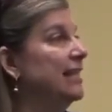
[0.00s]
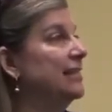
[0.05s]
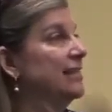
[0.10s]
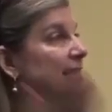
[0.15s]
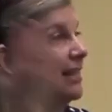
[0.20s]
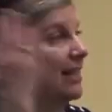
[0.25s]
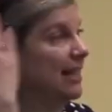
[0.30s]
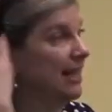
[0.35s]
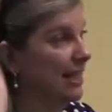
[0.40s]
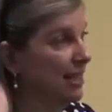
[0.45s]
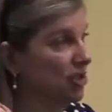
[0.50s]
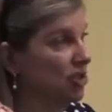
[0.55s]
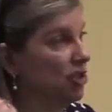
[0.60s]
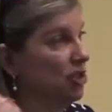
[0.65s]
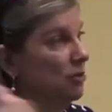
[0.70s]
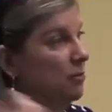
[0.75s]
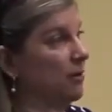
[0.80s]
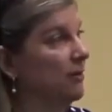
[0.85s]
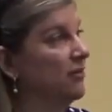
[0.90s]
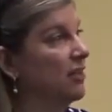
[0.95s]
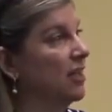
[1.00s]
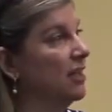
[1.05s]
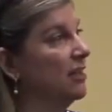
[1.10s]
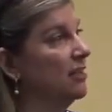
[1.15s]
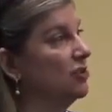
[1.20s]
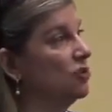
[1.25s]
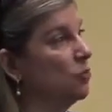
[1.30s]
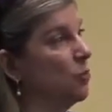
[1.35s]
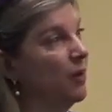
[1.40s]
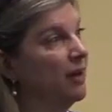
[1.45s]
into the issue of
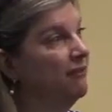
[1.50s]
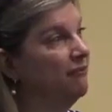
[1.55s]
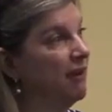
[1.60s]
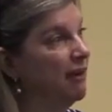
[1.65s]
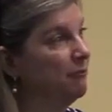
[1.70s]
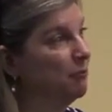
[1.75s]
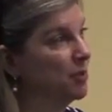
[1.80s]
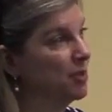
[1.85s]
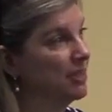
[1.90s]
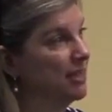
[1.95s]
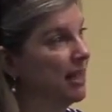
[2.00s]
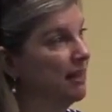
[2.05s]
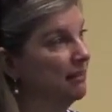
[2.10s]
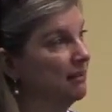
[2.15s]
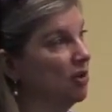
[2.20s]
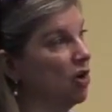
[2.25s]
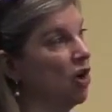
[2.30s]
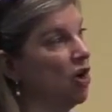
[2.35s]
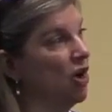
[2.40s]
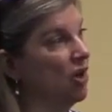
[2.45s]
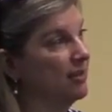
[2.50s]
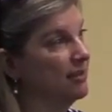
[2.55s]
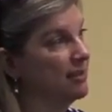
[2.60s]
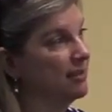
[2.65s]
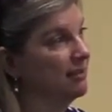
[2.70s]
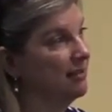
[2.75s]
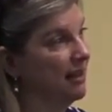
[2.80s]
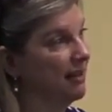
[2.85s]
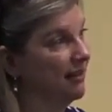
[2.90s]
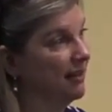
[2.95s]
the 25% gone
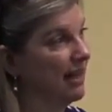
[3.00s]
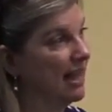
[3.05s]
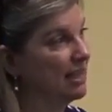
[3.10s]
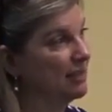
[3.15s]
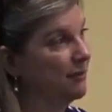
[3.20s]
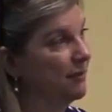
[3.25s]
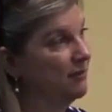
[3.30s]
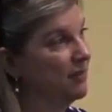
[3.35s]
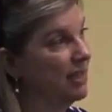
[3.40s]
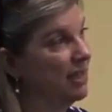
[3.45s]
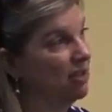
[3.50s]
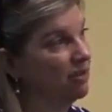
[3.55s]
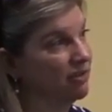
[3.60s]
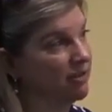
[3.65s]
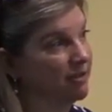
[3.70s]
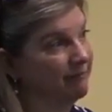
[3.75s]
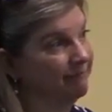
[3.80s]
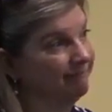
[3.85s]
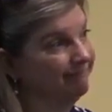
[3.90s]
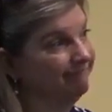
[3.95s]
in the last 50 years.